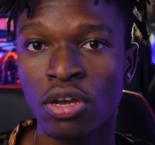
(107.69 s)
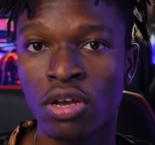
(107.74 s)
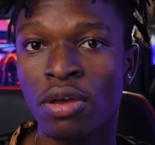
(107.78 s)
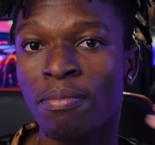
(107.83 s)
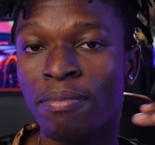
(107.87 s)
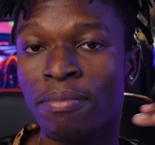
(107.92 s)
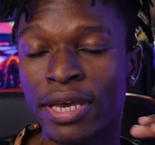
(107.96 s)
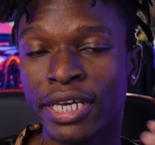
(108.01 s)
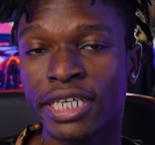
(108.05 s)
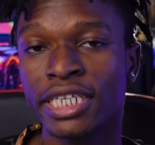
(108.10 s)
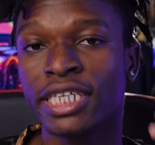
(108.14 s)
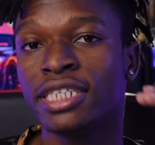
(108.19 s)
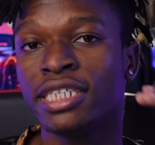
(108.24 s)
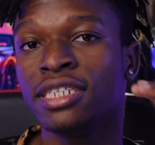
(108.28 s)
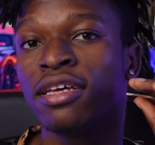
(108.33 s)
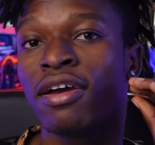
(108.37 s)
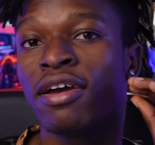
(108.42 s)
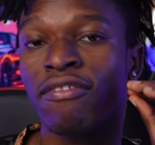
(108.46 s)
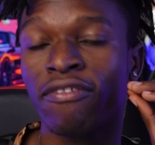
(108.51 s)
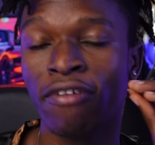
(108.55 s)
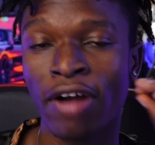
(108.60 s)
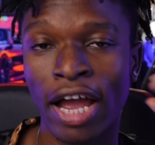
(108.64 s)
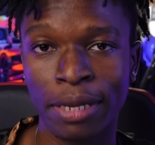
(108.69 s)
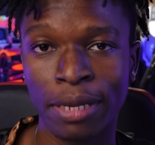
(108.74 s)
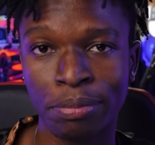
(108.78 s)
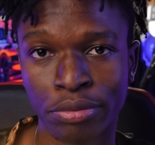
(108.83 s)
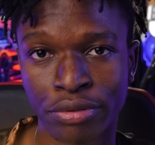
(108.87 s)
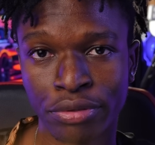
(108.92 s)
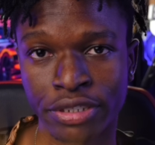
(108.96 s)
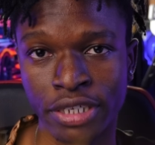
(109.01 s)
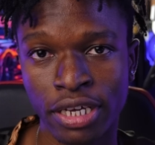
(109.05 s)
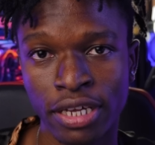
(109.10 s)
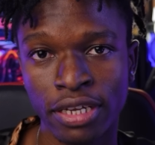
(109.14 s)
making
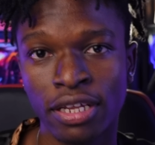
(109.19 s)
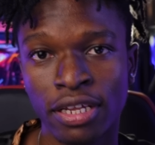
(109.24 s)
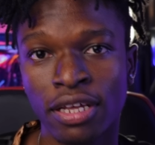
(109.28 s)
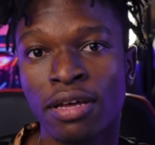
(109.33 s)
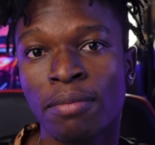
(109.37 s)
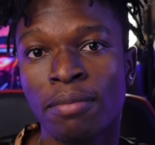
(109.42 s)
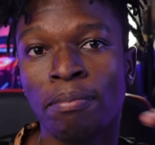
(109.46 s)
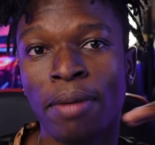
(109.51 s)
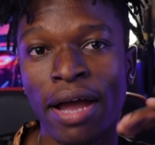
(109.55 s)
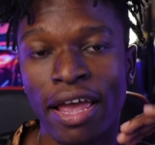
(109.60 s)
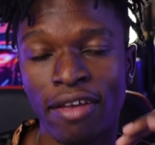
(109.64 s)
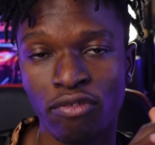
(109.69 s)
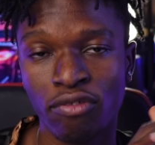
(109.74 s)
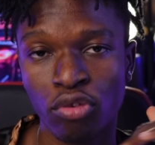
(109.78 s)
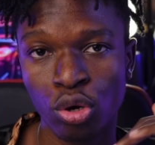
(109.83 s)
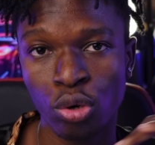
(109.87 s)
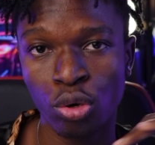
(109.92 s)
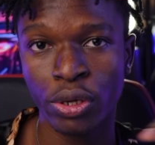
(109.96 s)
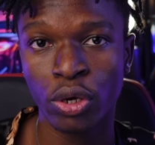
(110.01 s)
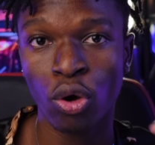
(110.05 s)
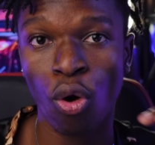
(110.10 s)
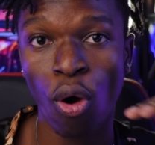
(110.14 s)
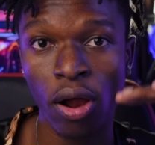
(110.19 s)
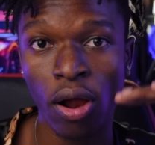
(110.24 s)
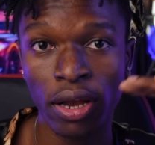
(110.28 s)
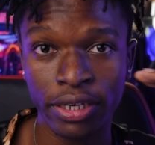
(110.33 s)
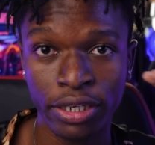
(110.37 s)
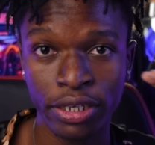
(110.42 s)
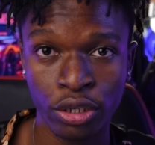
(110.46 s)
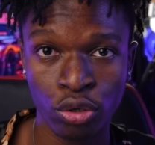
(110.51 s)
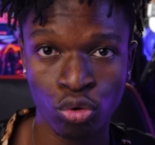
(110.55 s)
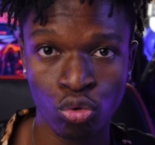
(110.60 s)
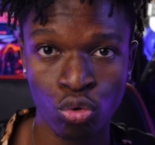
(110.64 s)
5% by following all
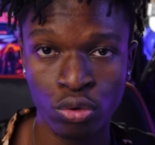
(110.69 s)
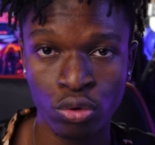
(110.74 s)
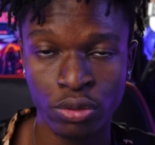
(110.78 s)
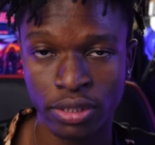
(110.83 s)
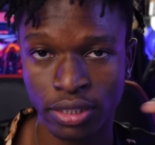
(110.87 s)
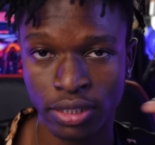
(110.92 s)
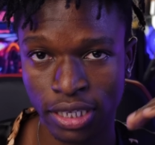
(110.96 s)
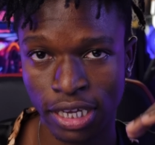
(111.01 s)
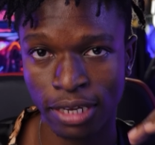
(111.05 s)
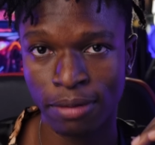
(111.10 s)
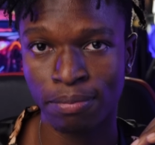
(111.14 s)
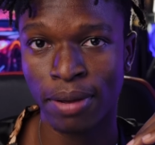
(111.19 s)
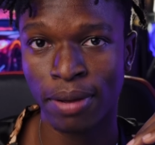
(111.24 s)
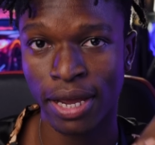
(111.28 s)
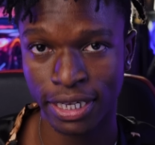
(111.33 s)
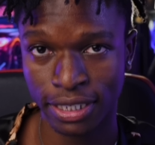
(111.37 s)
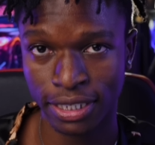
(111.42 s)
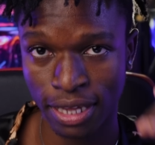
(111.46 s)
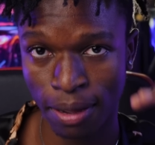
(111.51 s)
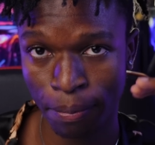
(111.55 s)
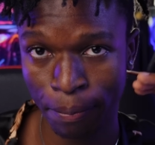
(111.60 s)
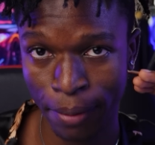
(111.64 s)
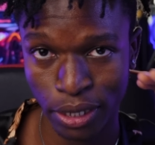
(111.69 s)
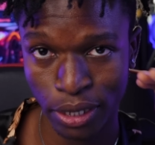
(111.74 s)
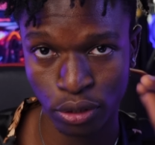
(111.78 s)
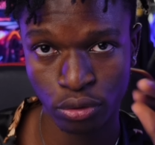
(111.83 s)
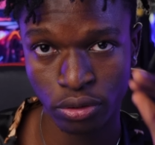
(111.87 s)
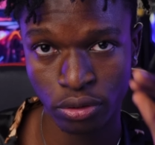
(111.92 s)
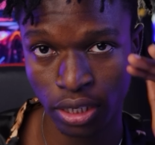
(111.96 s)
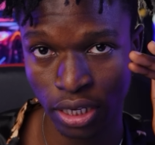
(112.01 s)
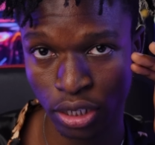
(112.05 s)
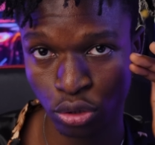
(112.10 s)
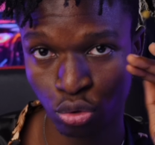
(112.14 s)
the rules set by that
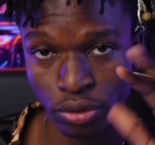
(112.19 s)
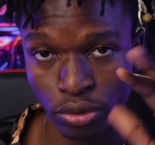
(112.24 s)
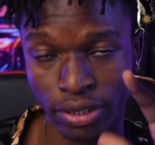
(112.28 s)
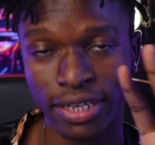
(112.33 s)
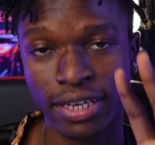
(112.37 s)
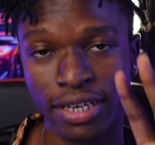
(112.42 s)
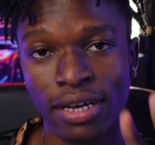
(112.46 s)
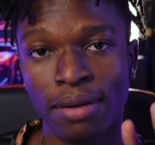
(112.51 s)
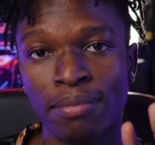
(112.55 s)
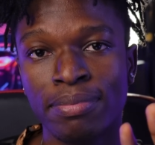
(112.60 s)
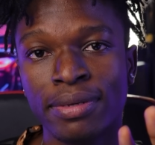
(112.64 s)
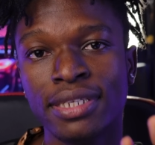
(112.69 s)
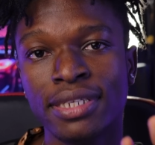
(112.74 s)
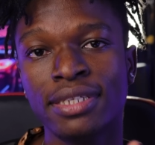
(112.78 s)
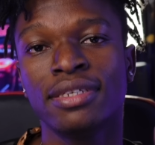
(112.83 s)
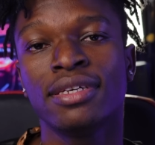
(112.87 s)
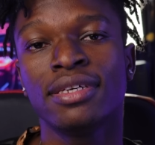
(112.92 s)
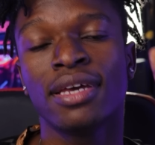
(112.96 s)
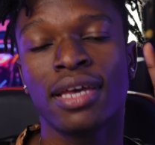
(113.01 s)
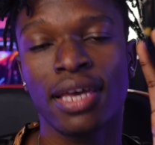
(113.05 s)
particular trading company.